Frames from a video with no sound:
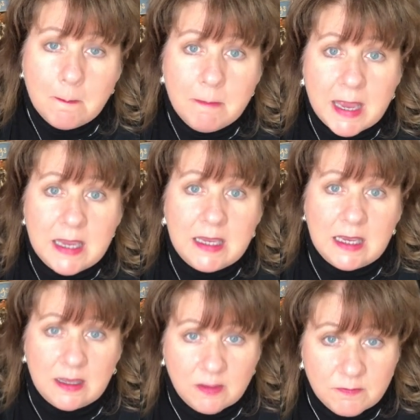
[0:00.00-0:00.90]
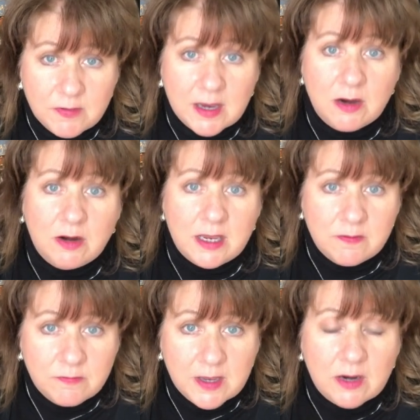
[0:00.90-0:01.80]
making the
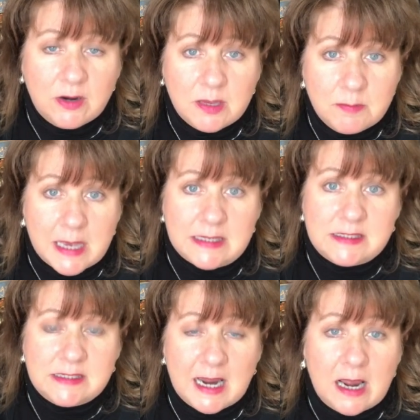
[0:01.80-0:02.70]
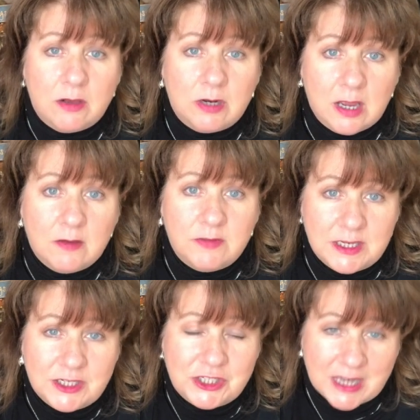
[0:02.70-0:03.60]
very, very best out of
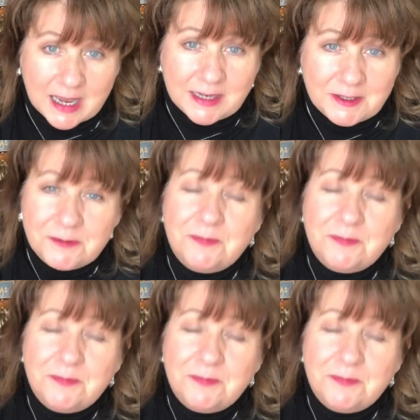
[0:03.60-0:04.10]
each day.